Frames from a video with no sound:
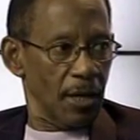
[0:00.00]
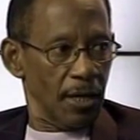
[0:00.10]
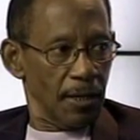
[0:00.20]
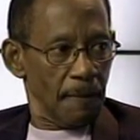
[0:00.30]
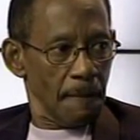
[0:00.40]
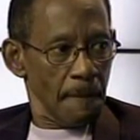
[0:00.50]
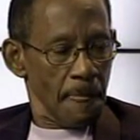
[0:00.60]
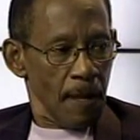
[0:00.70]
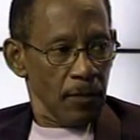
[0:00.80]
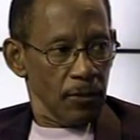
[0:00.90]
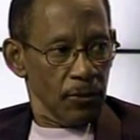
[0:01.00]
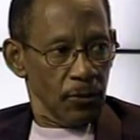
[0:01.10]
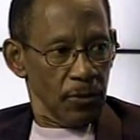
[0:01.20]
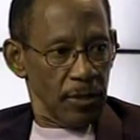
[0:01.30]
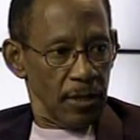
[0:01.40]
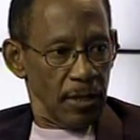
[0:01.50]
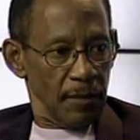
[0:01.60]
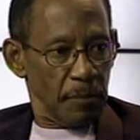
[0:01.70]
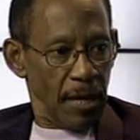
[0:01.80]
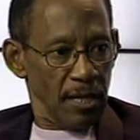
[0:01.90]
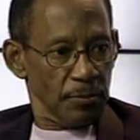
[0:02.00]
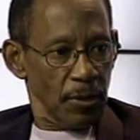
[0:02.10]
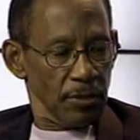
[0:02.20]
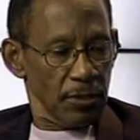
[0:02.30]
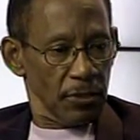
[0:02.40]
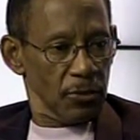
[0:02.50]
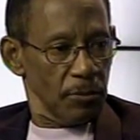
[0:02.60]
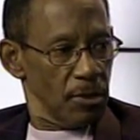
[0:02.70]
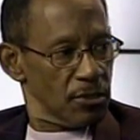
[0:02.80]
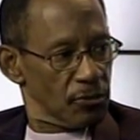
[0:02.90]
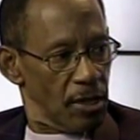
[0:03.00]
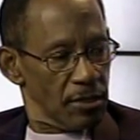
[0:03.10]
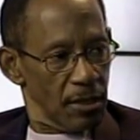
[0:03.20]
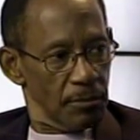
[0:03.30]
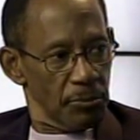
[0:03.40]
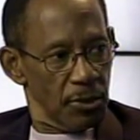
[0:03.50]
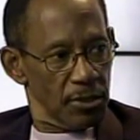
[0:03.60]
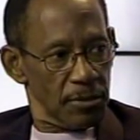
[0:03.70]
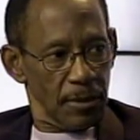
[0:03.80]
Uh, during the uh, past presidential administration under Bush,